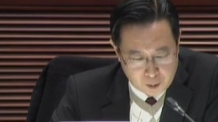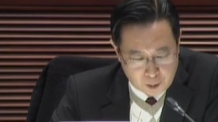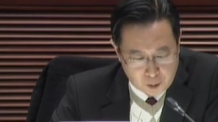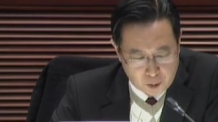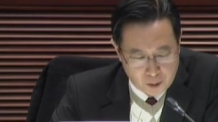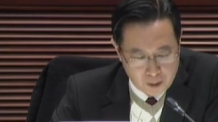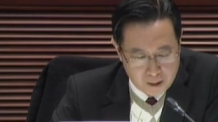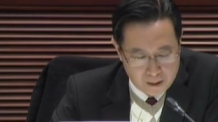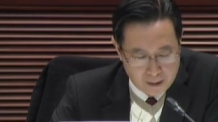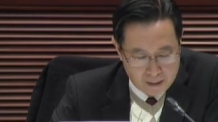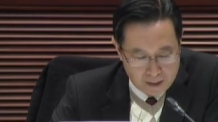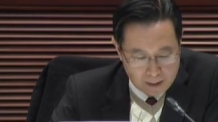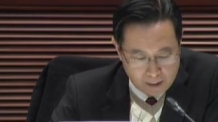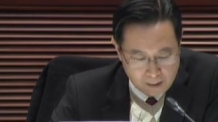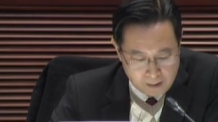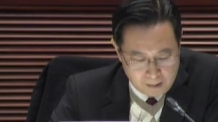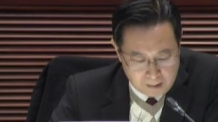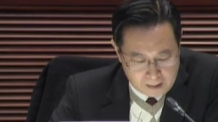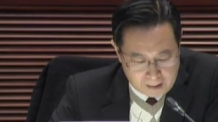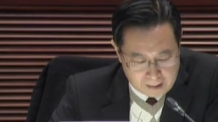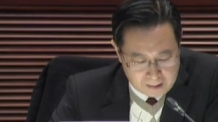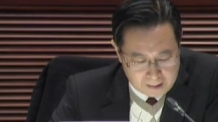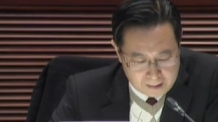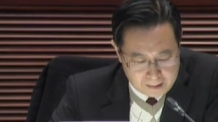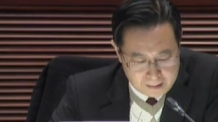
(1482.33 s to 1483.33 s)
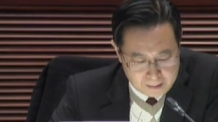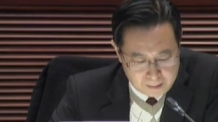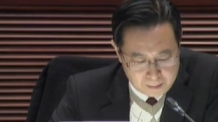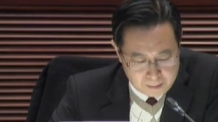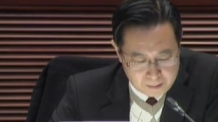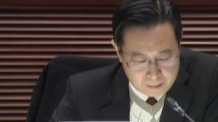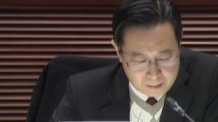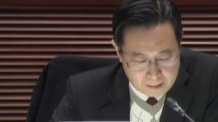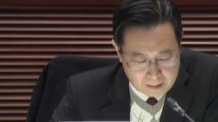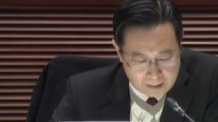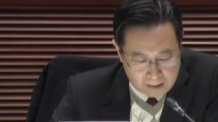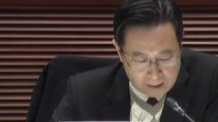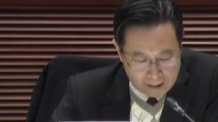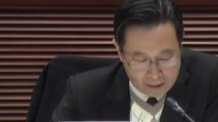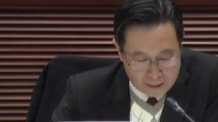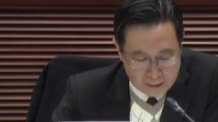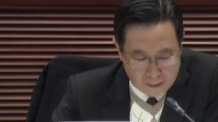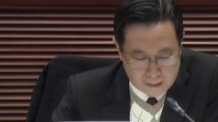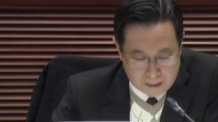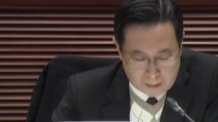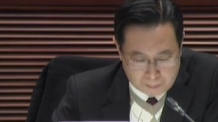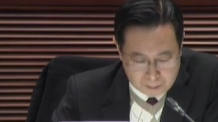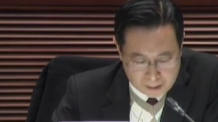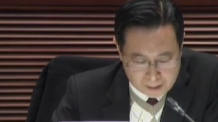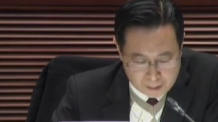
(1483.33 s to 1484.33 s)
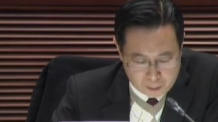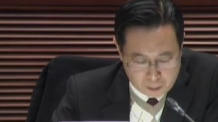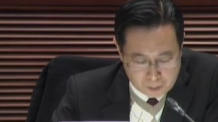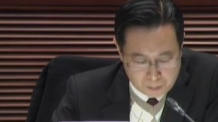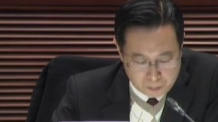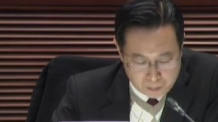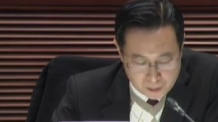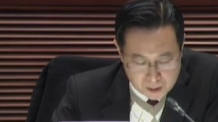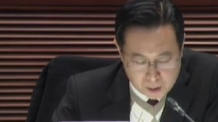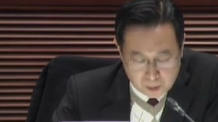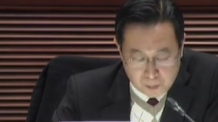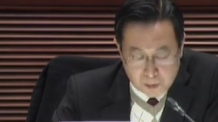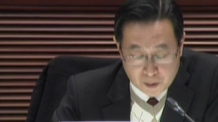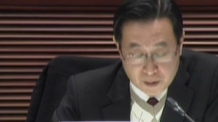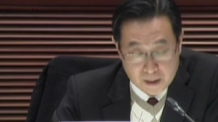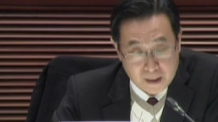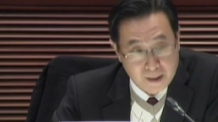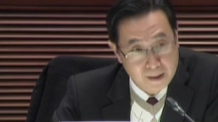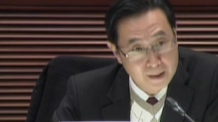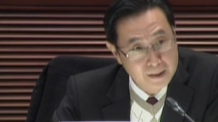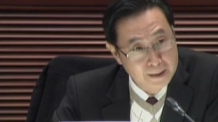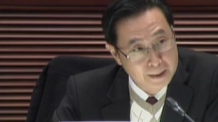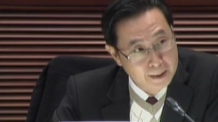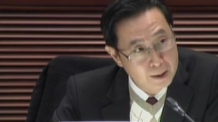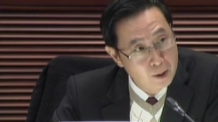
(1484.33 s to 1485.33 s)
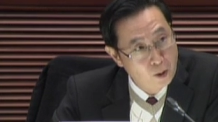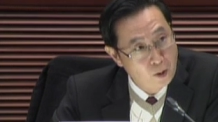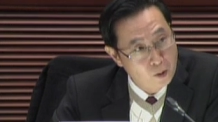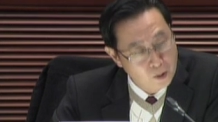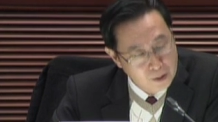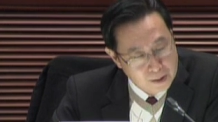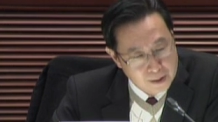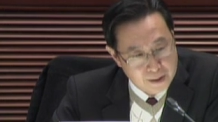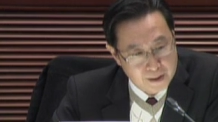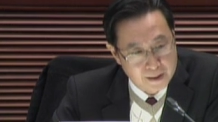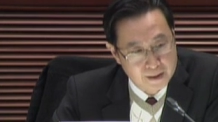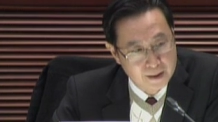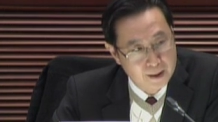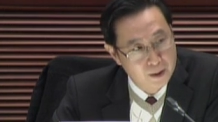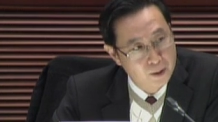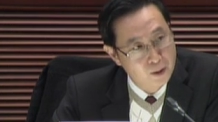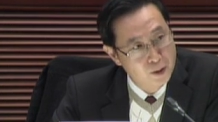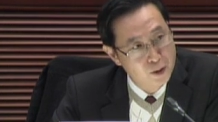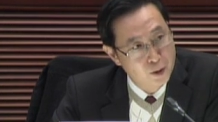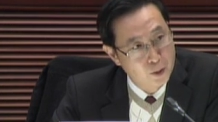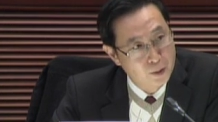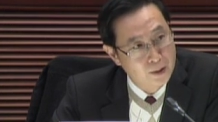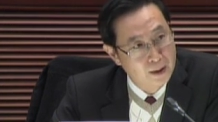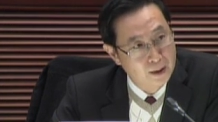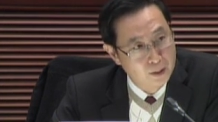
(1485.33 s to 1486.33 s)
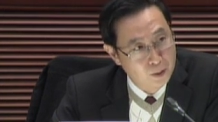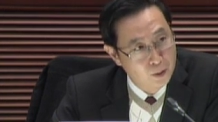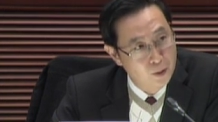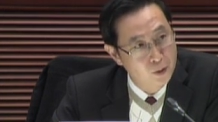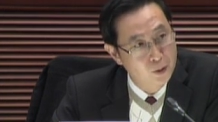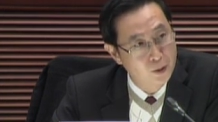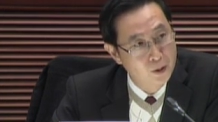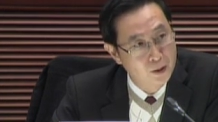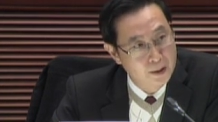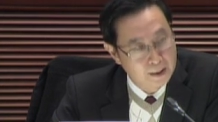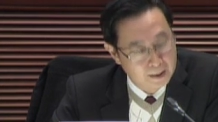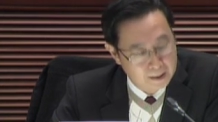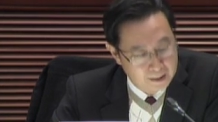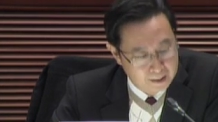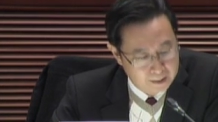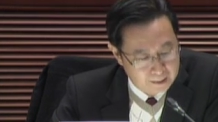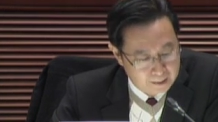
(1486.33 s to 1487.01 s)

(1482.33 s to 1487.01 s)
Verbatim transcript: URA will be providing its facilitating services.